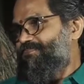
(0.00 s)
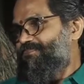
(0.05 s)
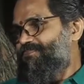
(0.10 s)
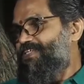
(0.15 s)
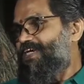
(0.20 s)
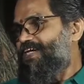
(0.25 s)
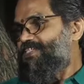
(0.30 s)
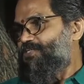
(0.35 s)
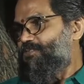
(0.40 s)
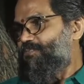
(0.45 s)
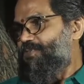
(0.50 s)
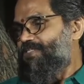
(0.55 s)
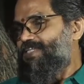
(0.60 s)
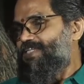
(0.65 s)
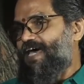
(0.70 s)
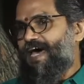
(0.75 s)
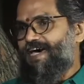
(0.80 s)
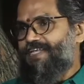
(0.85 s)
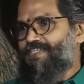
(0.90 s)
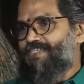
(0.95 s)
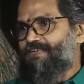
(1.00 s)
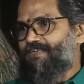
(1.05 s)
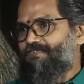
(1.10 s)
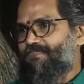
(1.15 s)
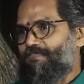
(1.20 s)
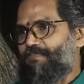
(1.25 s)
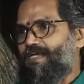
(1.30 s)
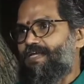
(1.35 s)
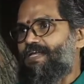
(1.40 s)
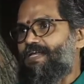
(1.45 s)
That should be the answer
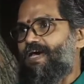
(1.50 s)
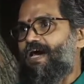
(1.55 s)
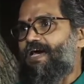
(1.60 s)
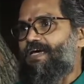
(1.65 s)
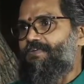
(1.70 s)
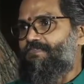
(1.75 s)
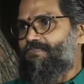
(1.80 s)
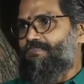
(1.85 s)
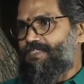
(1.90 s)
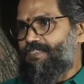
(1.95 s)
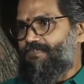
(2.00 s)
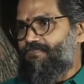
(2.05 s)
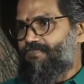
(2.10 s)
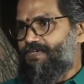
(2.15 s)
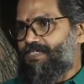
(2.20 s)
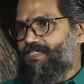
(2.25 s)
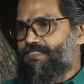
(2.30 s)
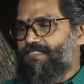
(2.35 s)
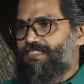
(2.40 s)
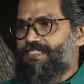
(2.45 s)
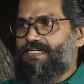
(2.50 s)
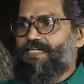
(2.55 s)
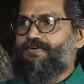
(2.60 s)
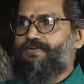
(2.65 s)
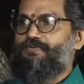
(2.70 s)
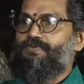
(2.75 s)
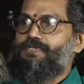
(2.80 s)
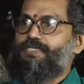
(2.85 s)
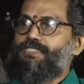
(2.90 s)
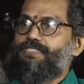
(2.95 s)
from an Ayurvedic Vaidya
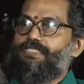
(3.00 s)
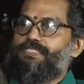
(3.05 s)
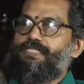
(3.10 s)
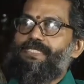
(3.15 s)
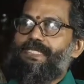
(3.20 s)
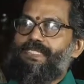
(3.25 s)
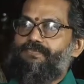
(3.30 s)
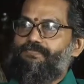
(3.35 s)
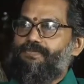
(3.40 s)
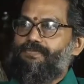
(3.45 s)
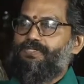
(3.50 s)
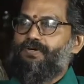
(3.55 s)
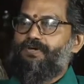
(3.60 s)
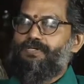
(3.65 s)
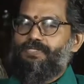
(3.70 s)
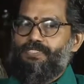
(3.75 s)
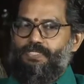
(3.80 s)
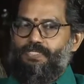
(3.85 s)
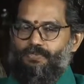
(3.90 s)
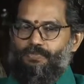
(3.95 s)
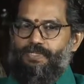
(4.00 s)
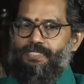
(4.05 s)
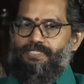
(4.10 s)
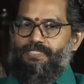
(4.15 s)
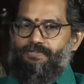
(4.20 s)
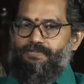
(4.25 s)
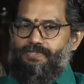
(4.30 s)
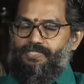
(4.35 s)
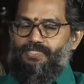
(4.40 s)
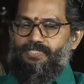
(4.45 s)
who is dealing with autism
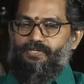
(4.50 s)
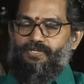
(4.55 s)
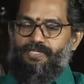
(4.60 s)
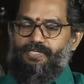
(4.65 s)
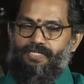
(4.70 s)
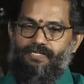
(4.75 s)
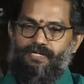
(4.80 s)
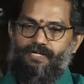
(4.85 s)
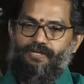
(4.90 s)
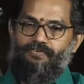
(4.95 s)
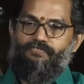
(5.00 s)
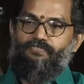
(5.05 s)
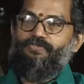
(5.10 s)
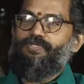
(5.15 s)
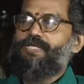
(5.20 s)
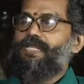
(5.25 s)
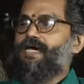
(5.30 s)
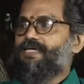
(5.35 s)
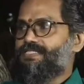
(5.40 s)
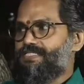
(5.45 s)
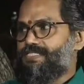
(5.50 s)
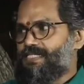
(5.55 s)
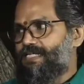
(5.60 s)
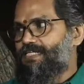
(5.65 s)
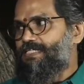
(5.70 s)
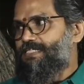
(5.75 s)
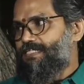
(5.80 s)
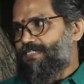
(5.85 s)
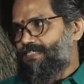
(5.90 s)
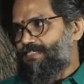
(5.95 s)
spectrum disorder for the last
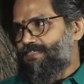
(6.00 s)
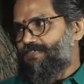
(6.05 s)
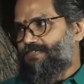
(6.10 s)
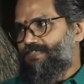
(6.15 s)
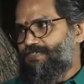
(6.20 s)
19 years.